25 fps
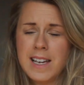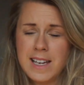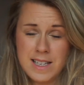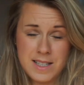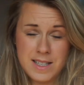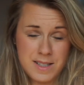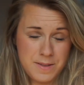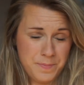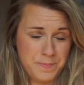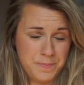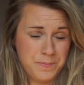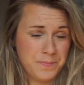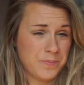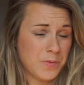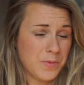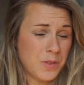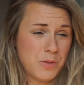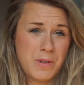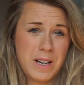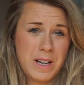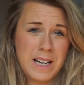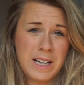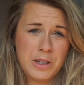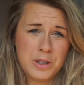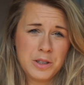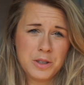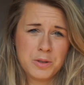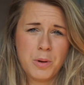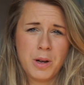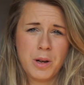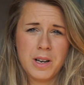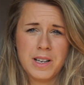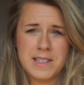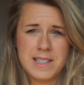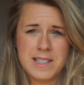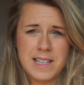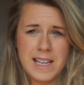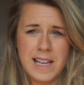It's really good
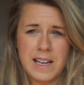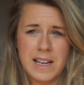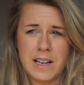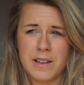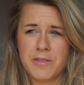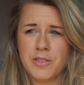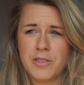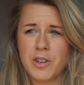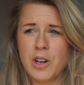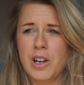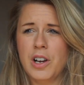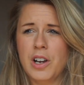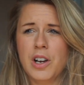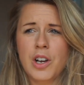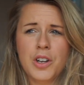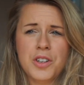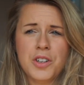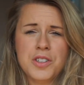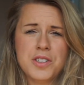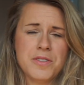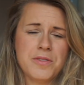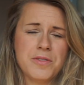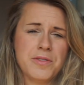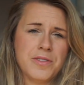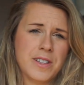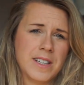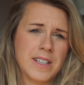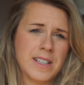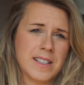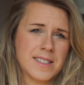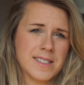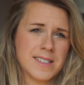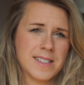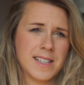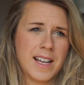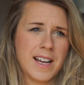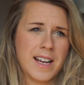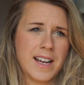quality and I've got a lot of
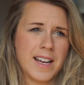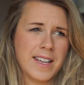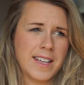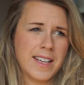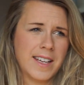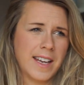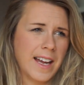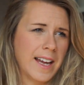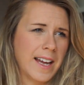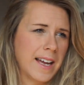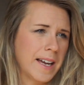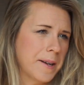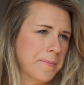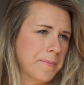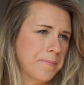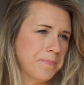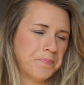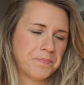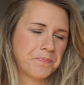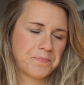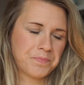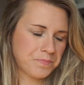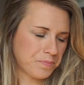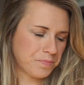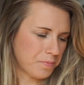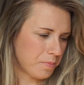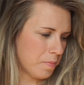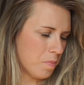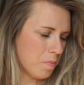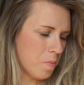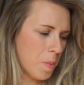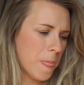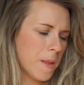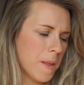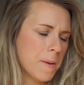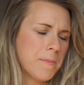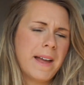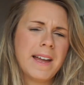things like um,
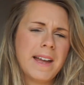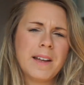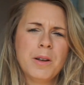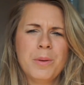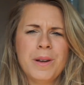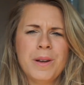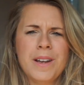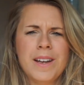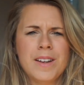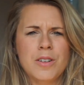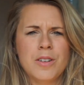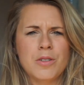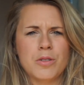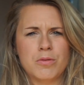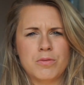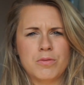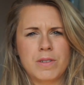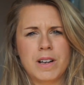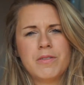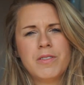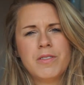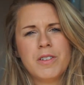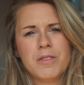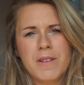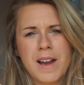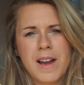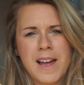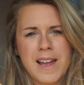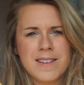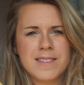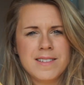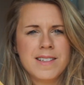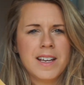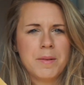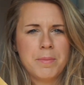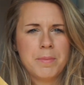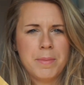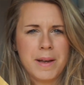Penguin or Ralph
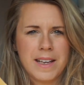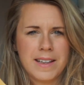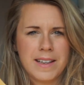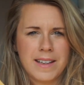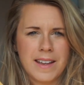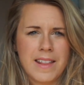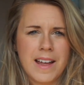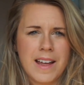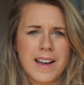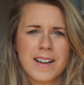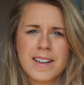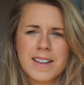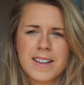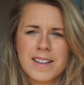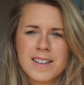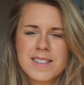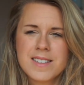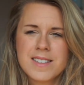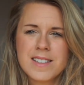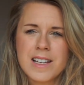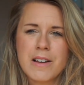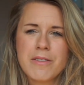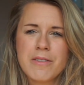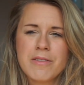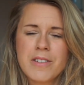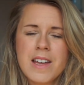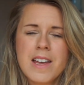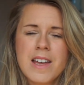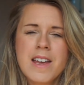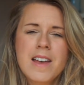Lauren, Ted Baker, that kind of stuff.